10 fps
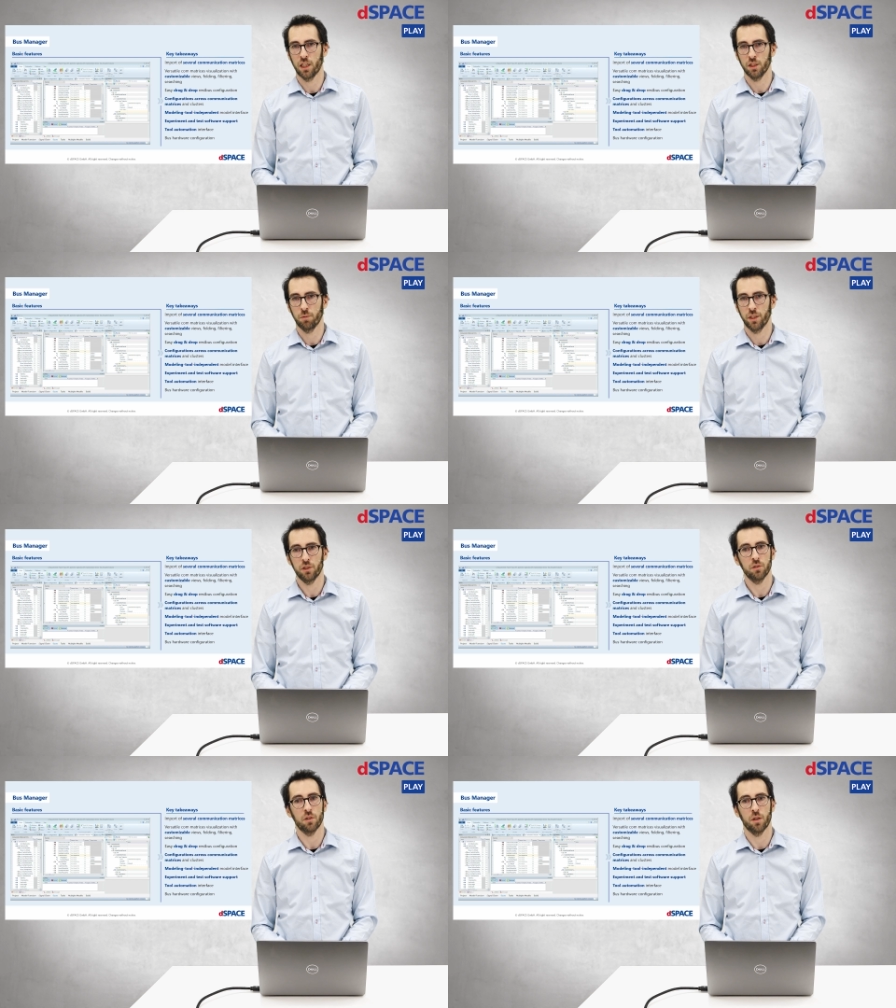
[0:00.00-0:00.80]

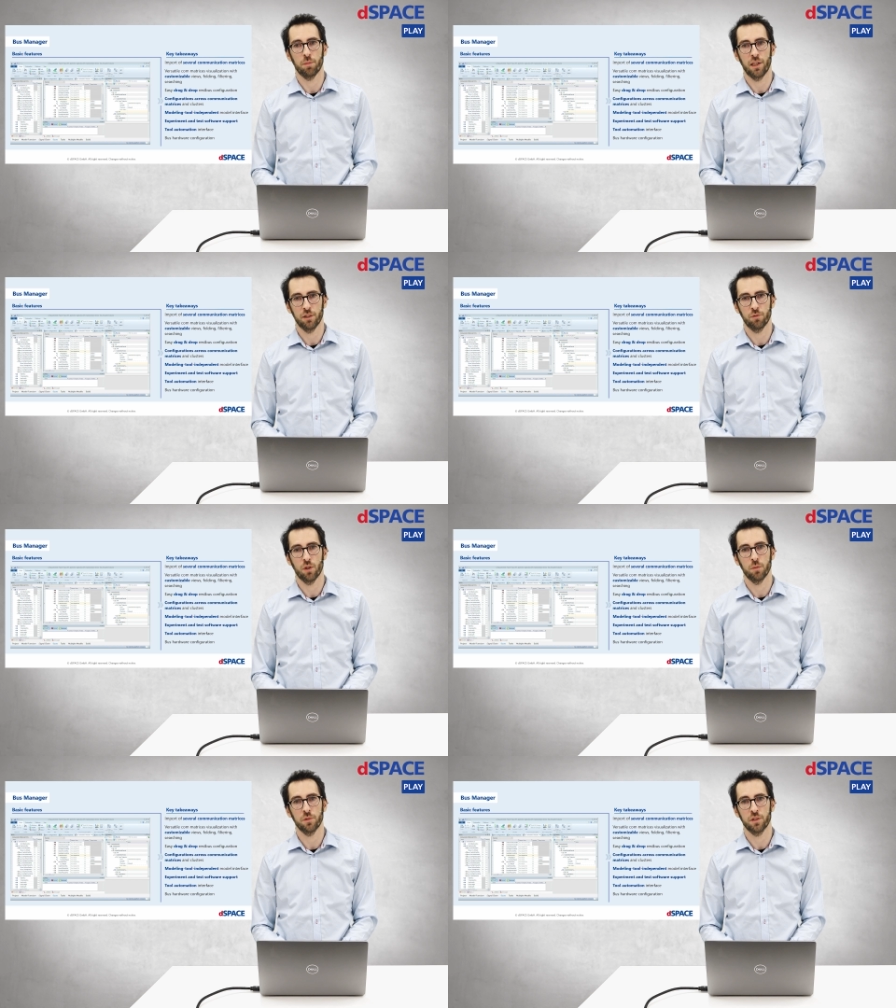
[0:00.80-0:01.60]
hardware or
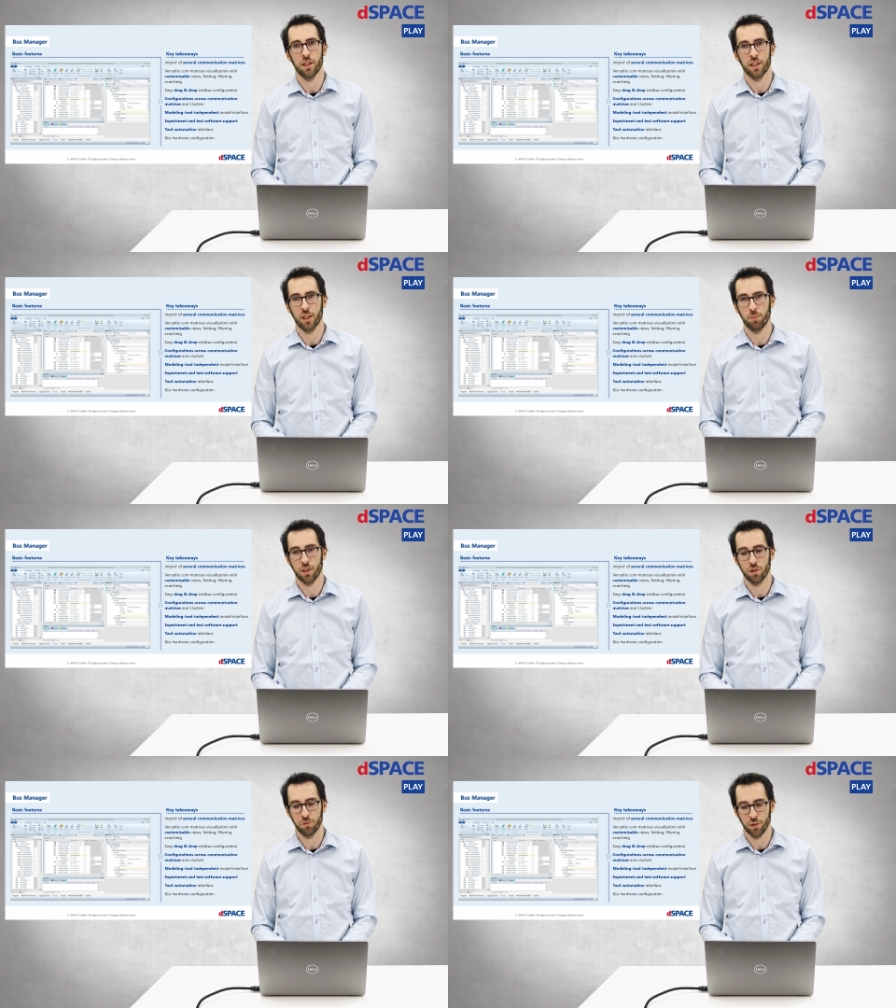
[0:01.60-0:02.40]
platforms can be
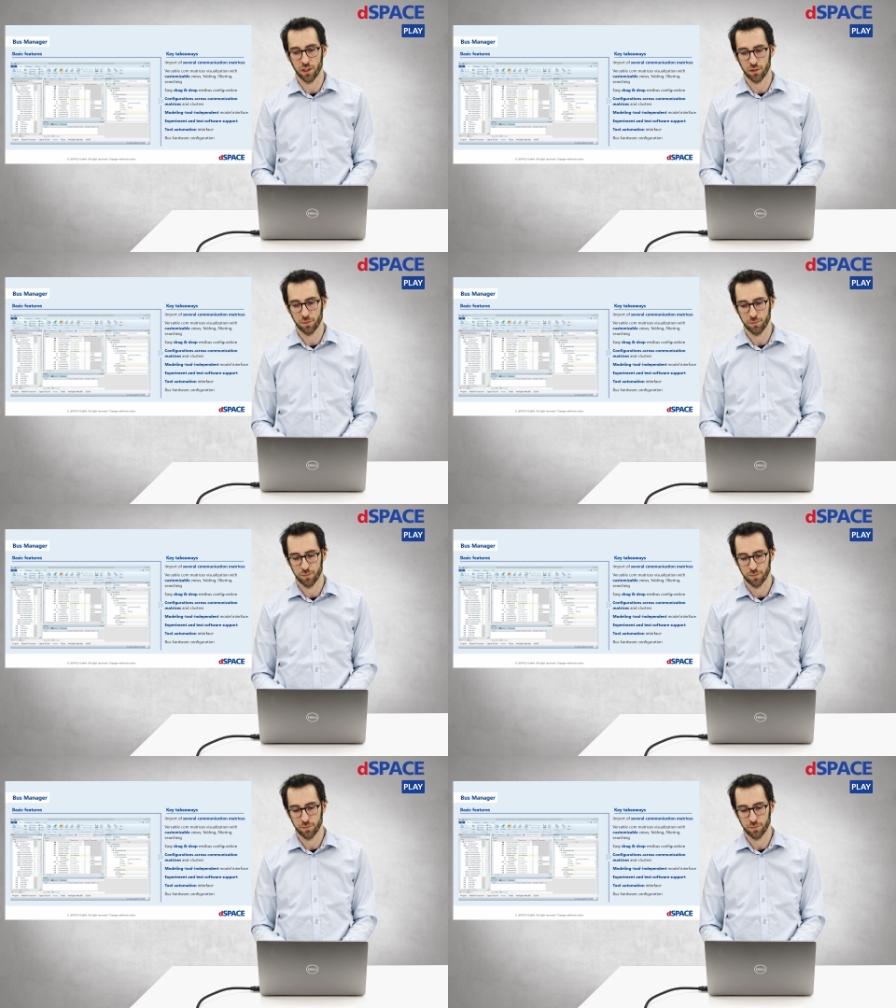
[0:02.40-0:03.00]
configured.